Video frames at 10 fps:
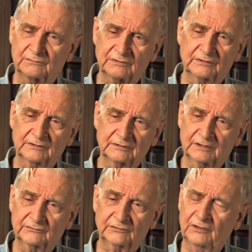with La
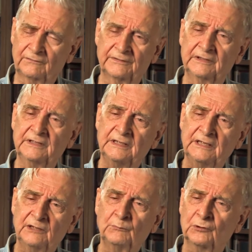Selva
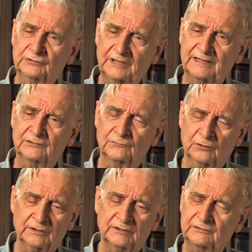and most kinds of
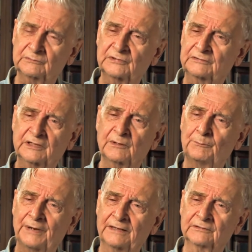organisms as they
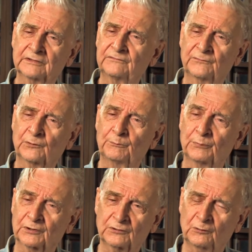abounded for
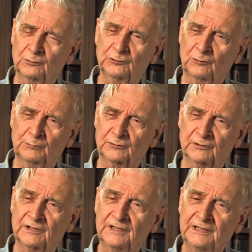Bert
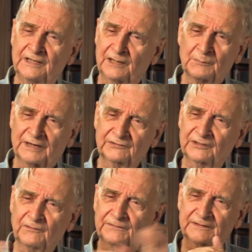Hölldobler and
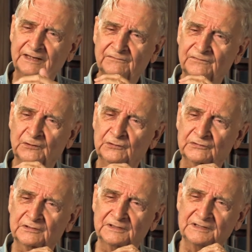myself at that
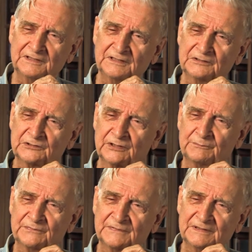first
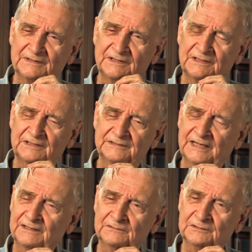trip uh,
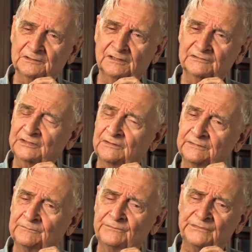down to La Selva.